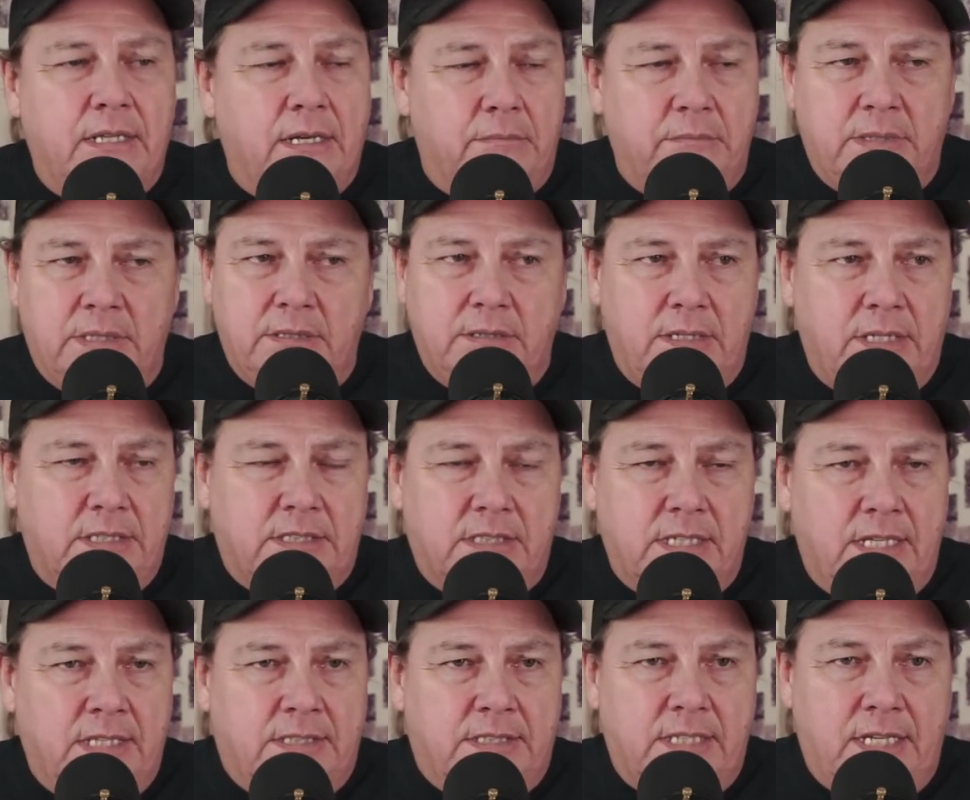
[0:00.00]
I mean,
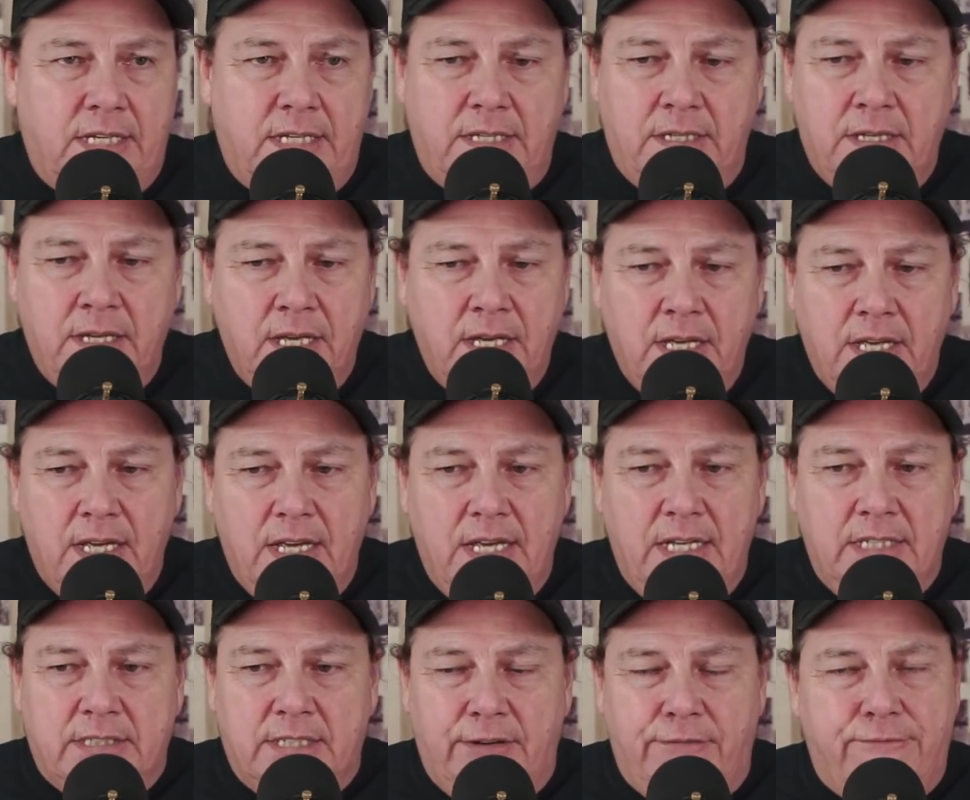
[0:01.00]
it's
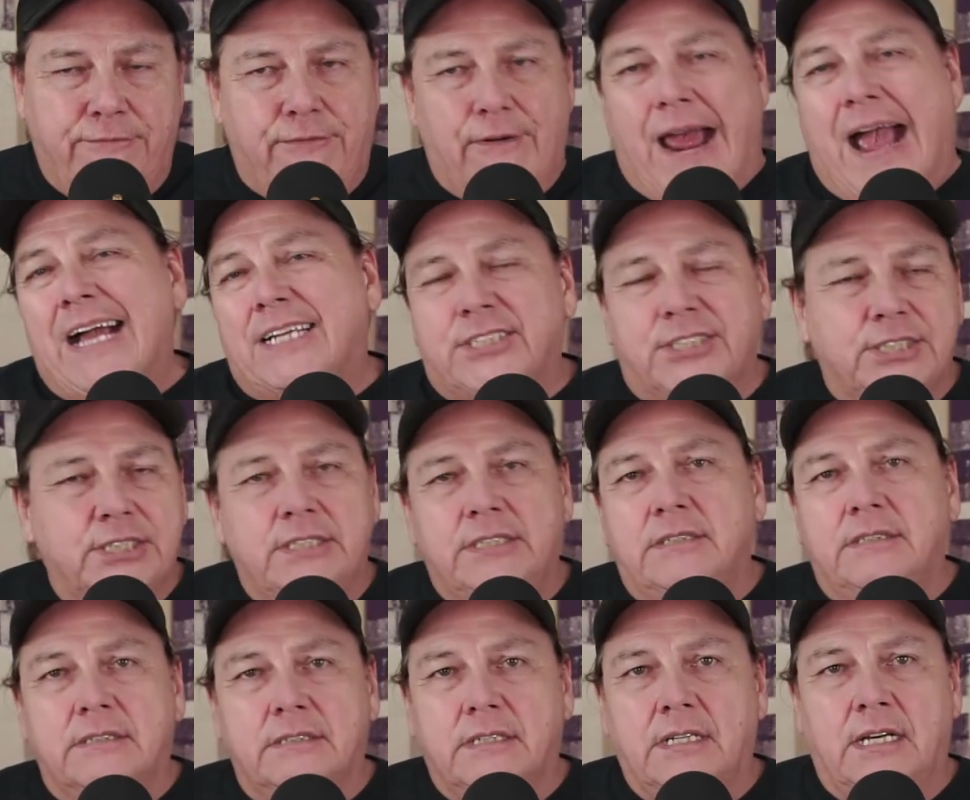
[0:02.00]
a
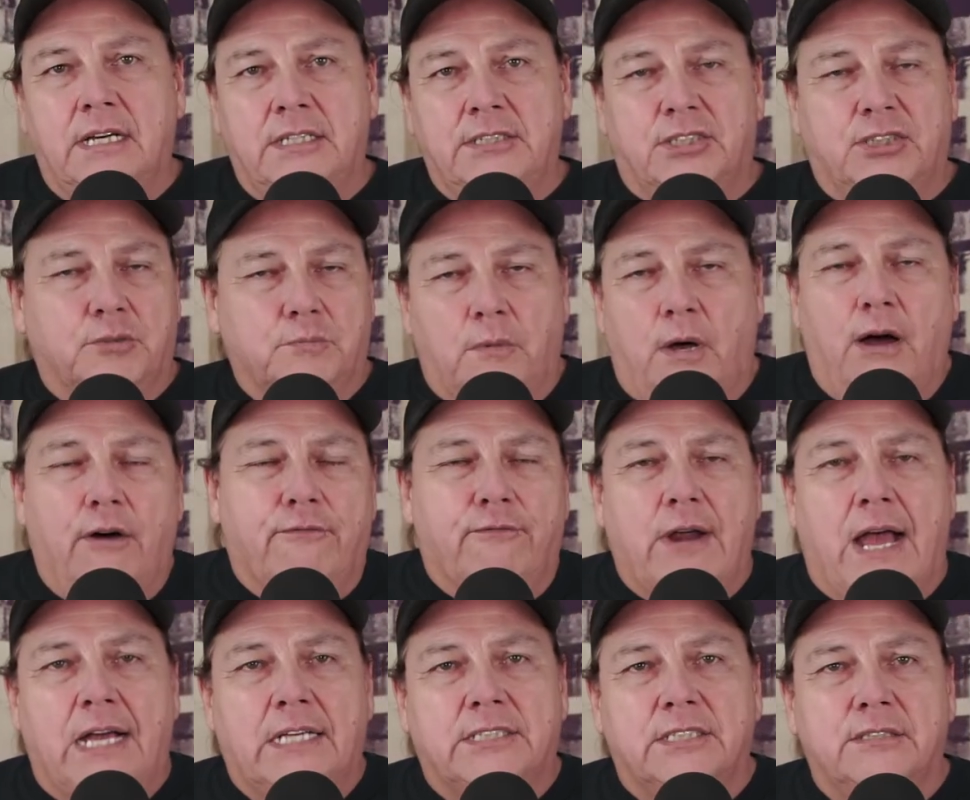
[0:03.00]
fraction, a small
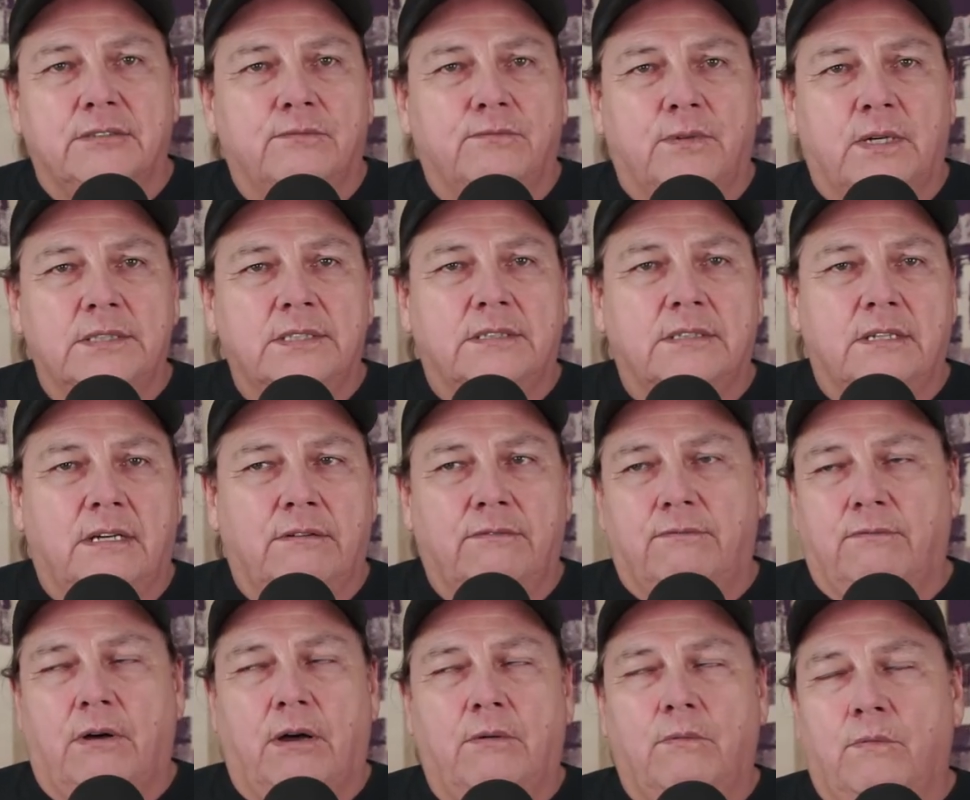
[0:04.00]
fraction of
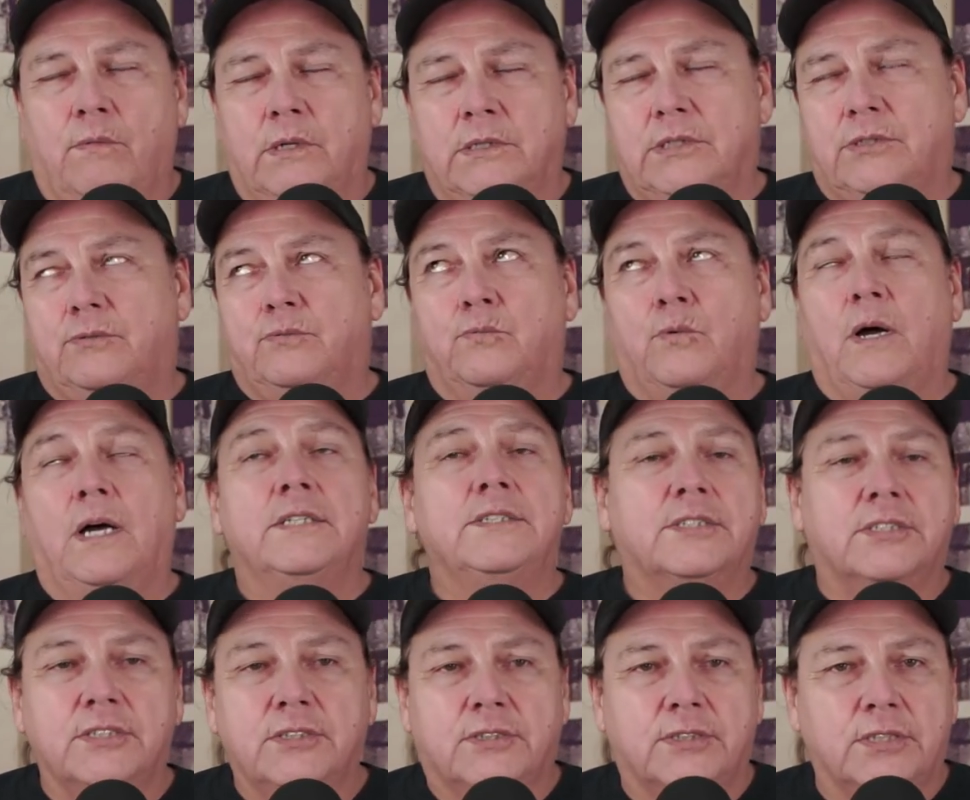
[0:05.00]
what once was
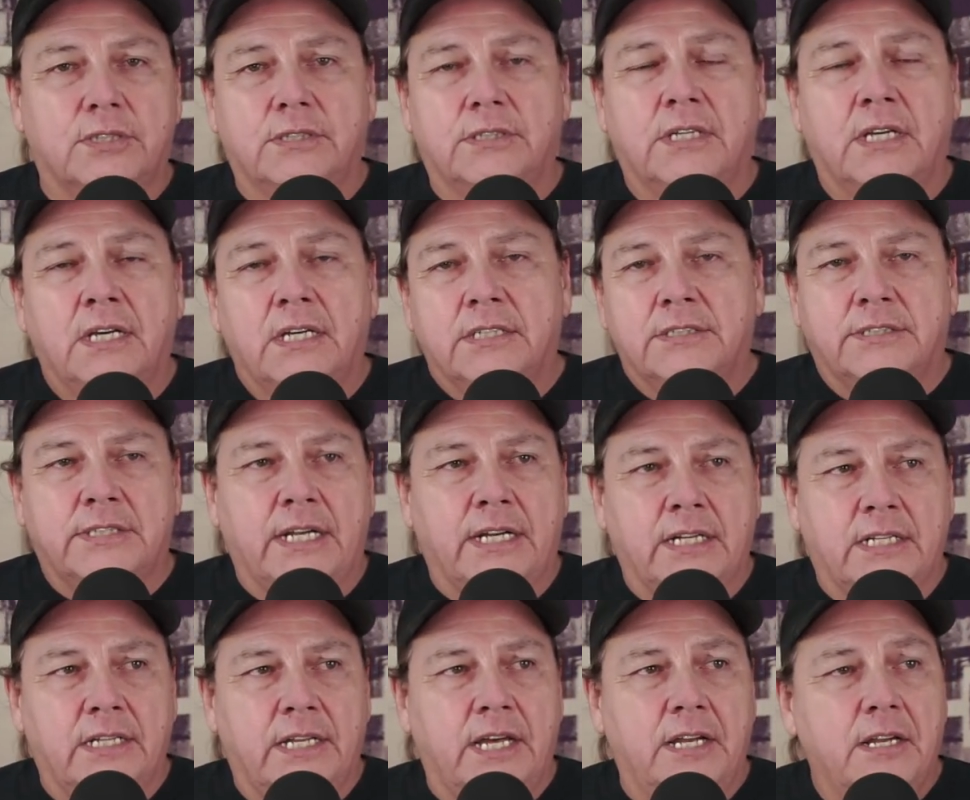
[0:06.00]
considered
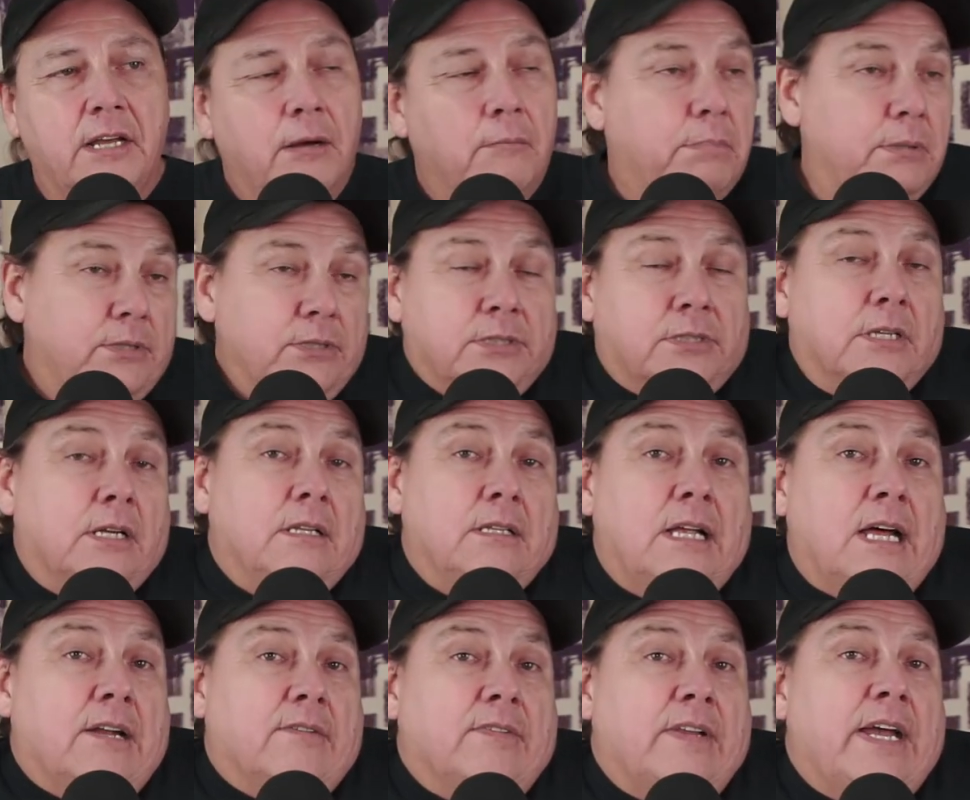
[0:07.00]
Seneca land, but there's still a
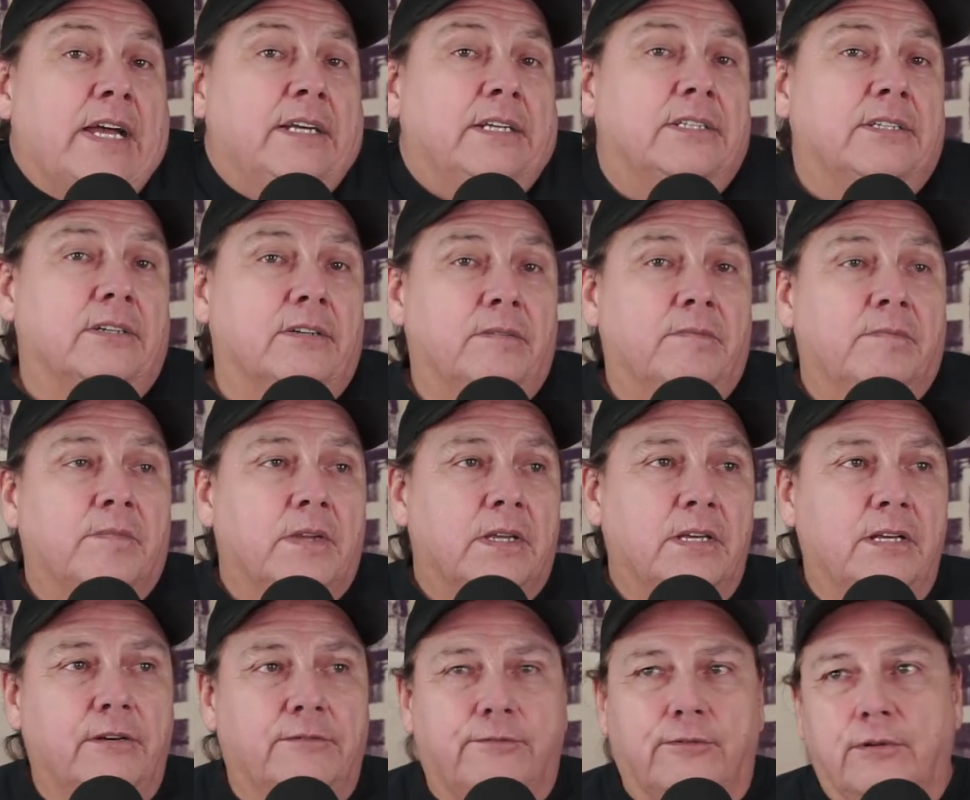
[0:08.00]
lot of land here,
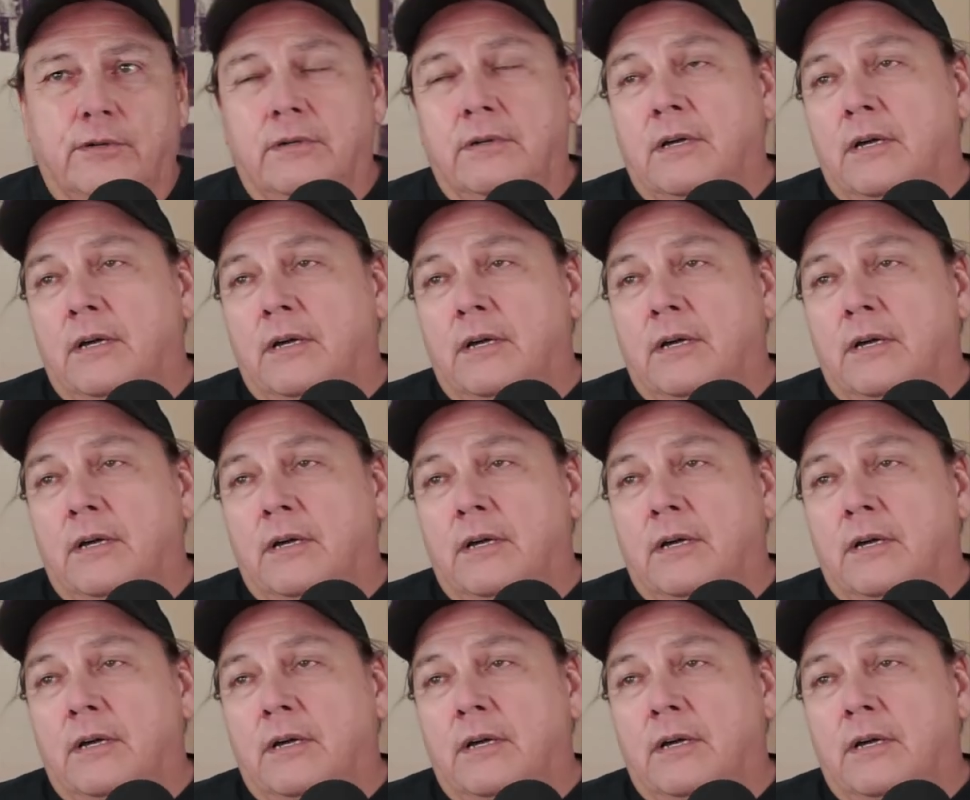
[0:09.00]
you know, for